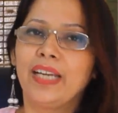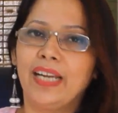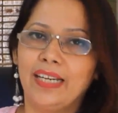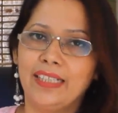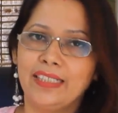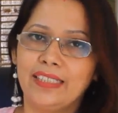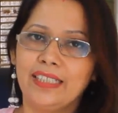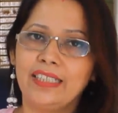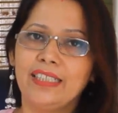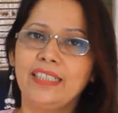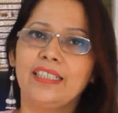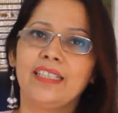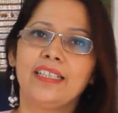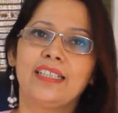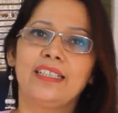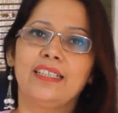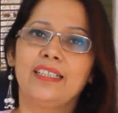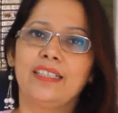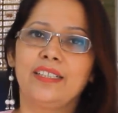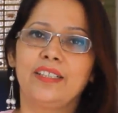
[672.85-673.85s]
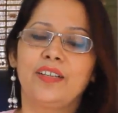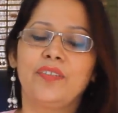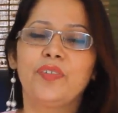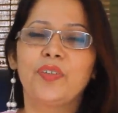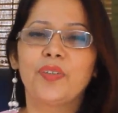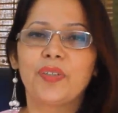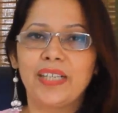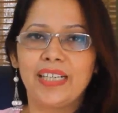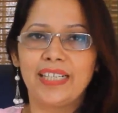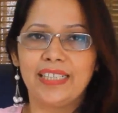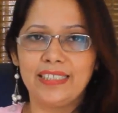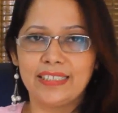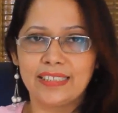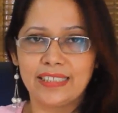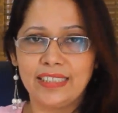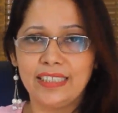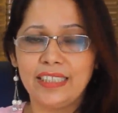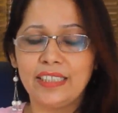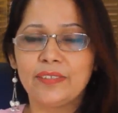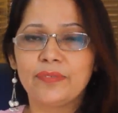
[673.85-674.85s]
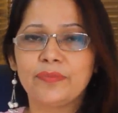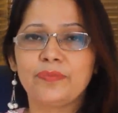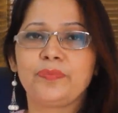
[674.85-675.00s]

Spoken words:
and then you have to release it.